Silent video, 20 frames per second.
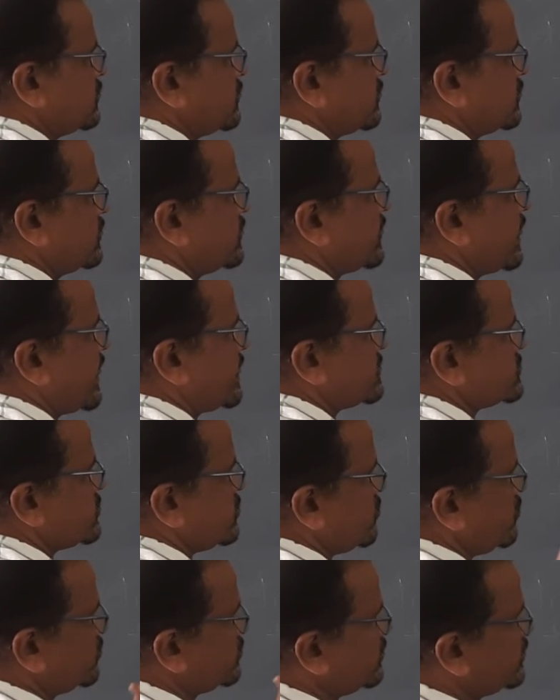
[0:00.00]
it acts
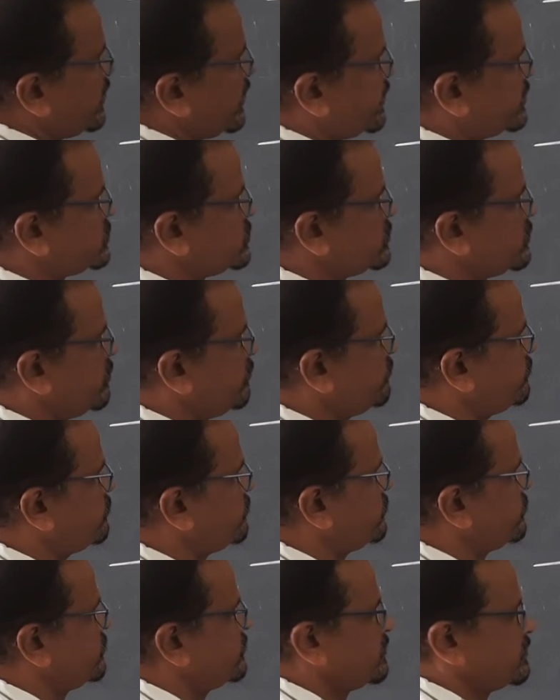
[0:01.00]
along the direction of
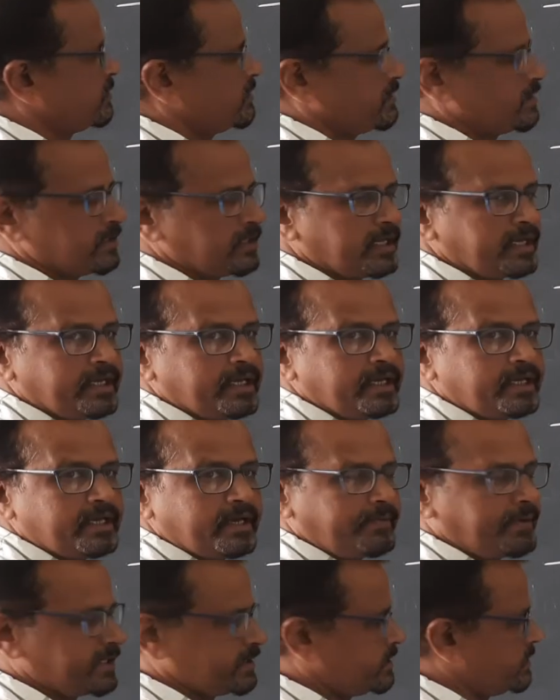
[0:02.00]
the area
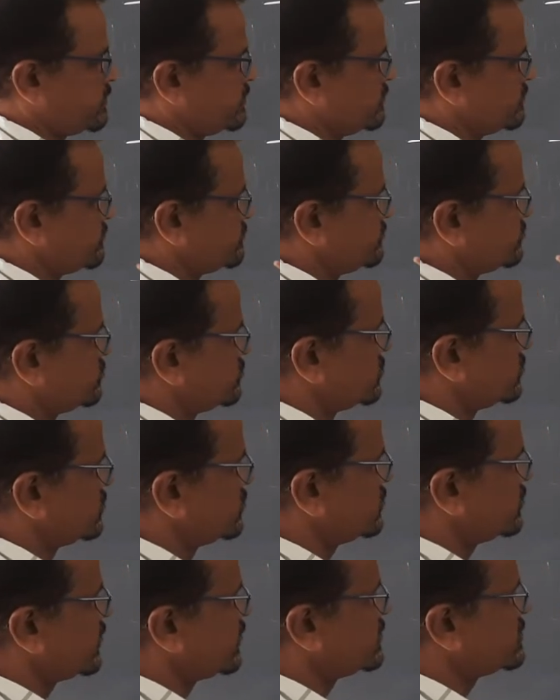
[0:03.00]
vector,
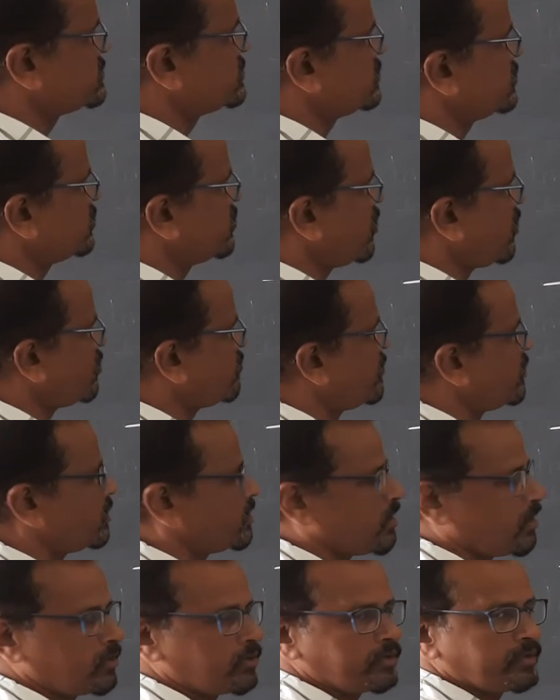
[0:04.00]
that is normal
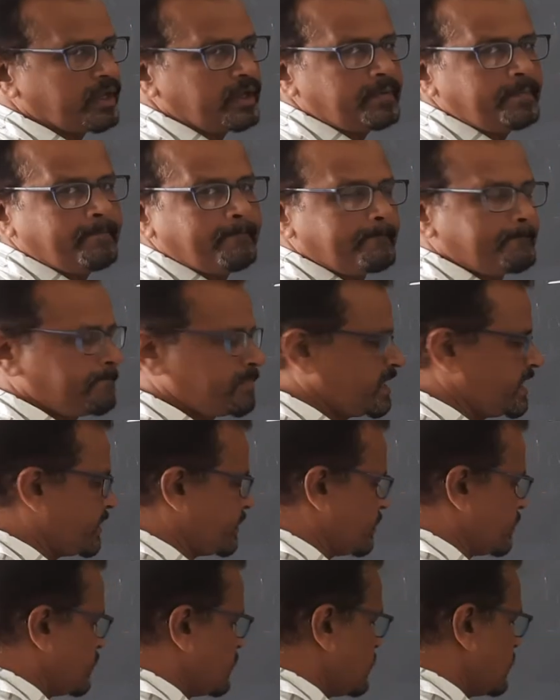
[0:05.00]
drawn to the
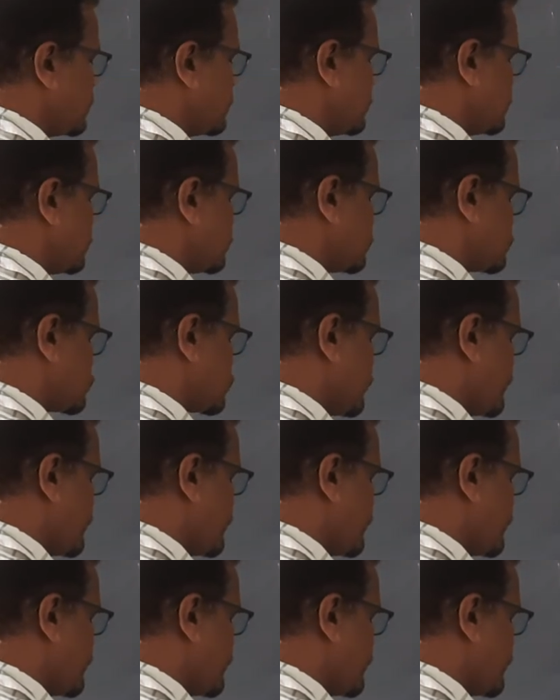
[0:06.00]
plane. So